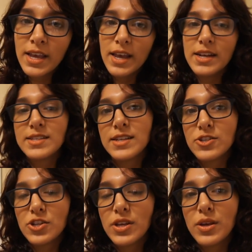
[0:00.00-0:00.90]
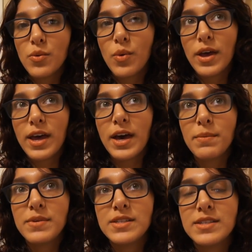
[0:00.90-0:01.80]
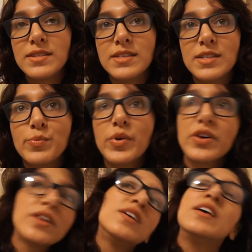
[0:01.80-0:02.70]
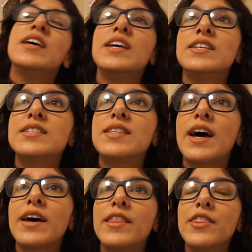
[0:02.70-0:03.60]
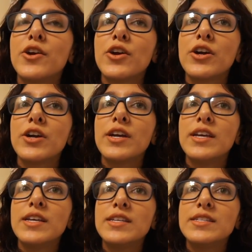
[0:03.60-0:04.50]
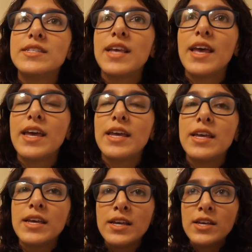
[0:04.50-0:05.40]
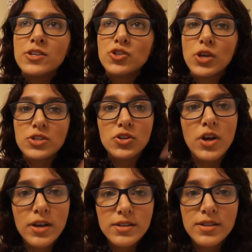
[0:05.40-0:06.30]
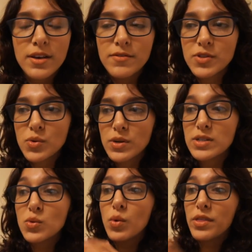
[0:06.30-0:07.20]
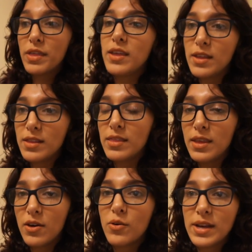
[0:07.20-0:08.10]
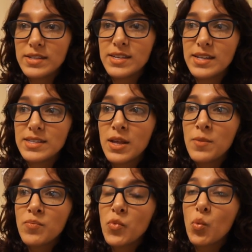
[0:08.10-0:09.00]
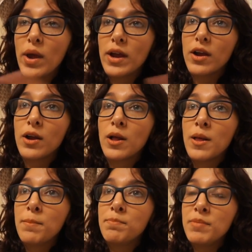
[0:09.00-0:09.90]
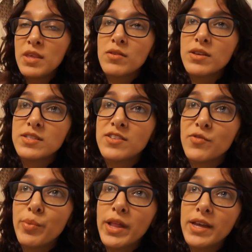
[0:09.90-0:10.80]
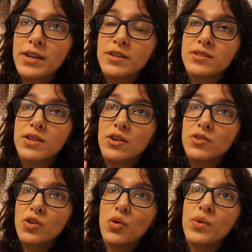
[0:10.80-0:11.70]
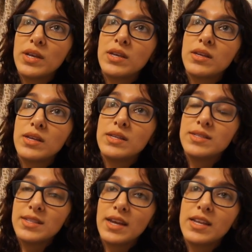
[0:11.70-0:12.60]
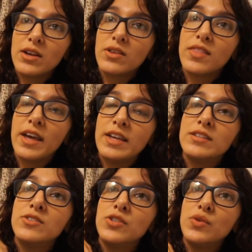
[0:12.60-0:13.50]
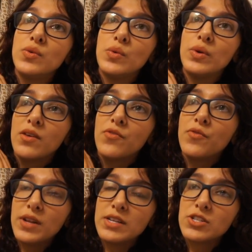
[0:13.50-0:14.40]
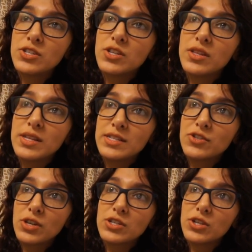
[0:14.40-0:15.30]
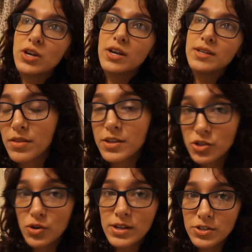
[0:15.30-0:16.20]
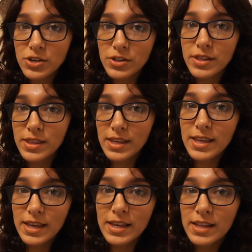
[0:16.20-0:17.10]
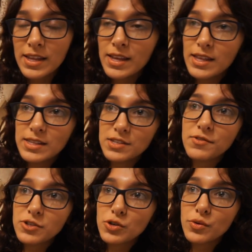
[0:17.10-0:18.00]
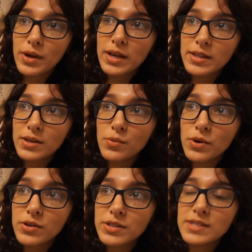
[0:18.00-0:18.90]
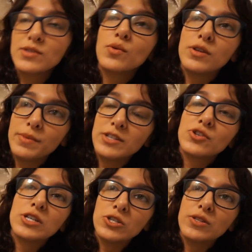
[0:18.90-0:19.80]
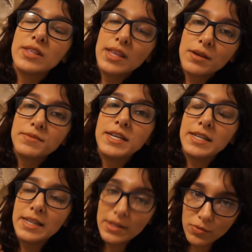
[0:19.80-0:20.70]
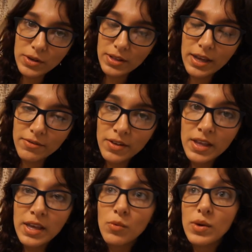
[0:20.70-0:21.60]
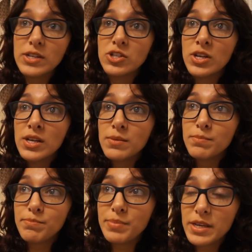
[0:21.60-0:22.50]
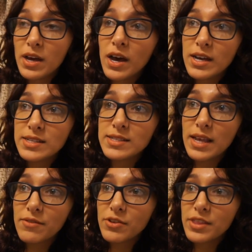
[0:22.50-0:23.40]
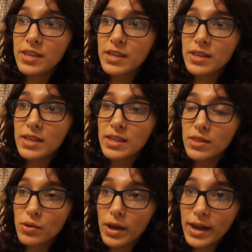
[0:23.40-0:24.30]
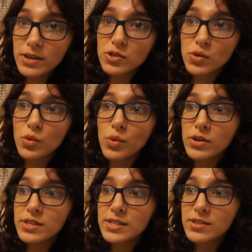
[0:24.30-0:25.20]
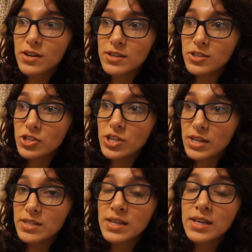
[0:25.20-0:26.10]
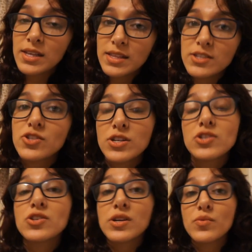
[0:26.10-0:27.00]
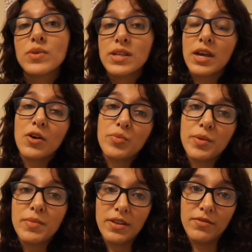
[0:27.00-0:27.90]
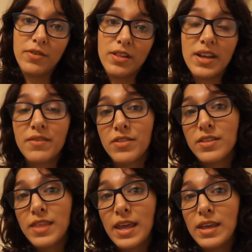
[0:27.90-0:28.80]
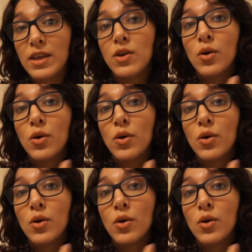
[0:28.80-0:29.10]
And essentially what happens in this book is that there is a treasure hunt of sorts within the Oasis where millions of players are going and signing online to finish this treasure hunt. The treasure that they get in this virtual reality world is going to be a treasure that they obtain in real life, which, because everything in the actual world has gone to shit, this treasure can really help them live a life that they